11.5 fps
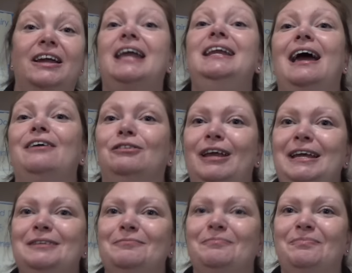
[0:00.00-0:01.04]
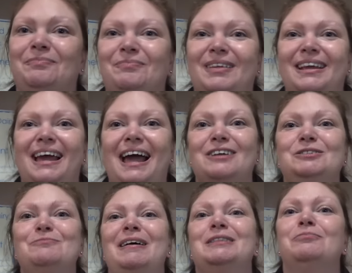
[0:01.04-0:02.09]
like any athlete, how do
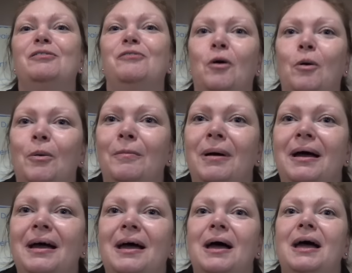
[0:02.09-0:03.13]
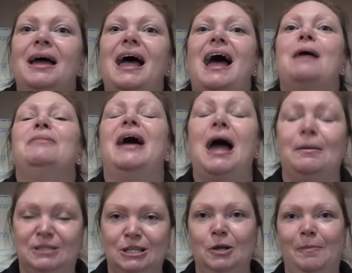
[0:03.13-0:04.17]
you make them perform at the
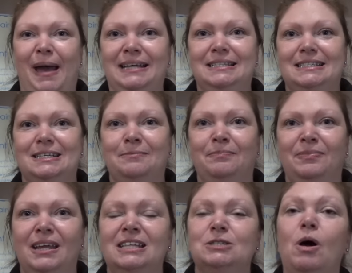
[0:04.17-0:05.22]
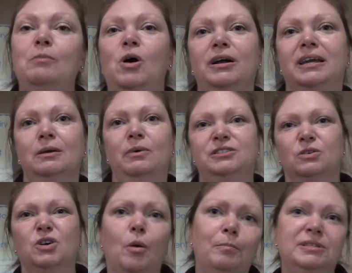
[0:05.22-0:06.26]
absolute best? So I'm working with
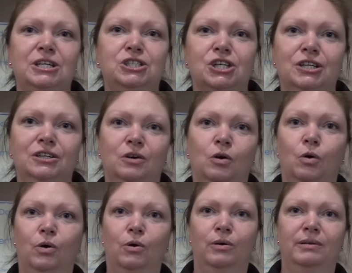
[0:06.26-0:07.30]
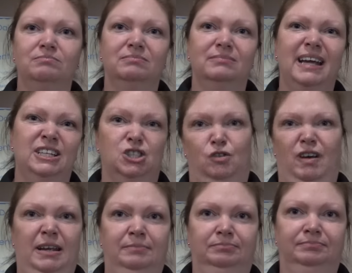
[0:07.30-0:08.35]
competition or
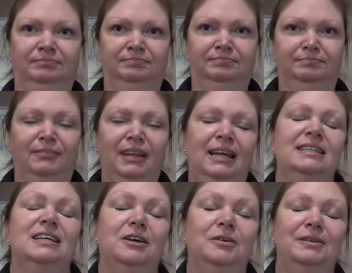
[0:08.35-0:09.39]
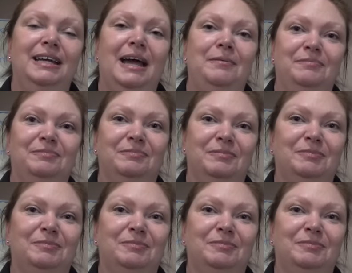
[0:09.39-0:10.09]
injury. So yeah,